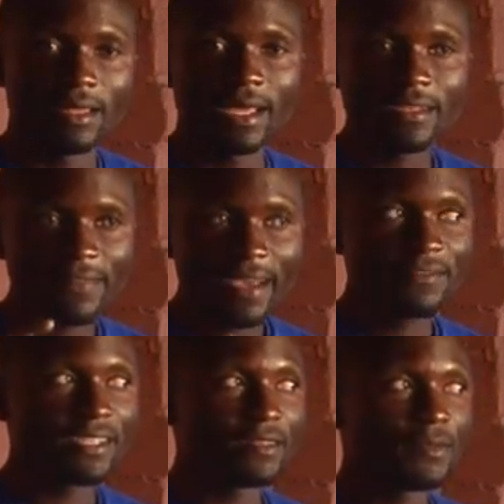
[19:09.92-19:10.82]
And that 5
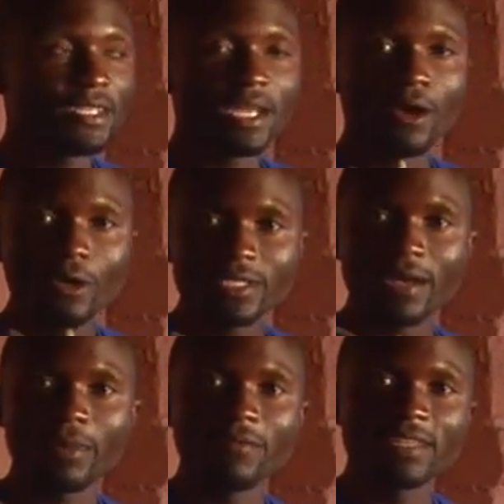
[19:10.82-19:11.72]
centimeter water
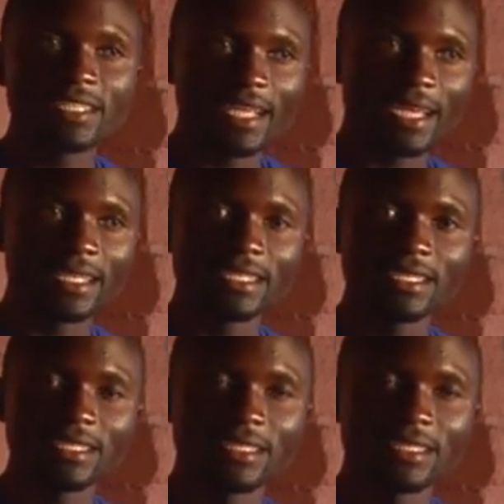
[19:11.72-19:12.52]
above the sand